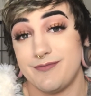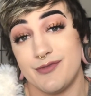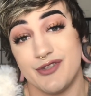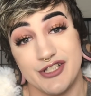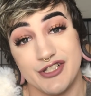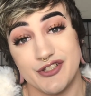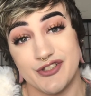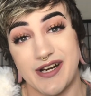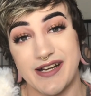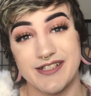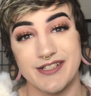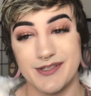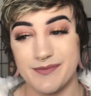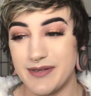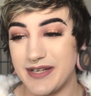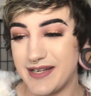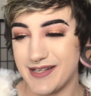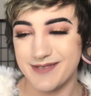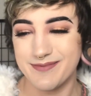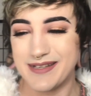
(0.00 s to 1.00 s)
moisturizer
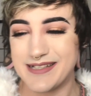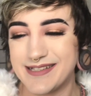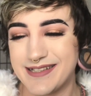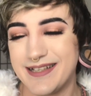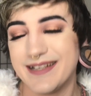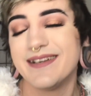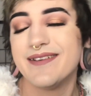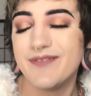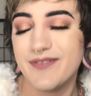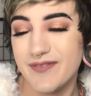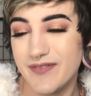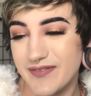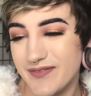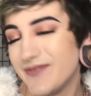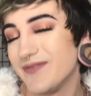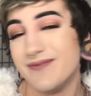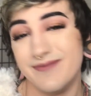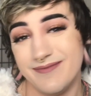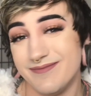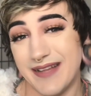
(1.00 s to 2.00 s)
because my skin
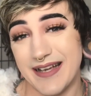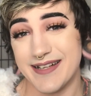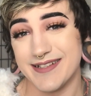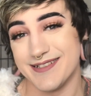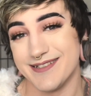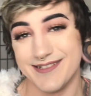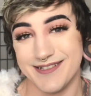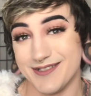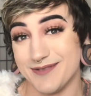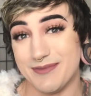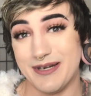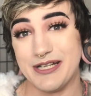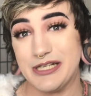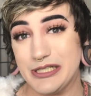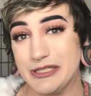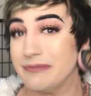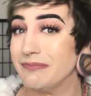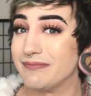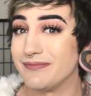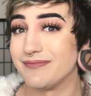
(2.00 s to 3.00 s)
likes it so
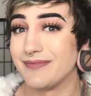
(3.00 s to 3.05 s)
much,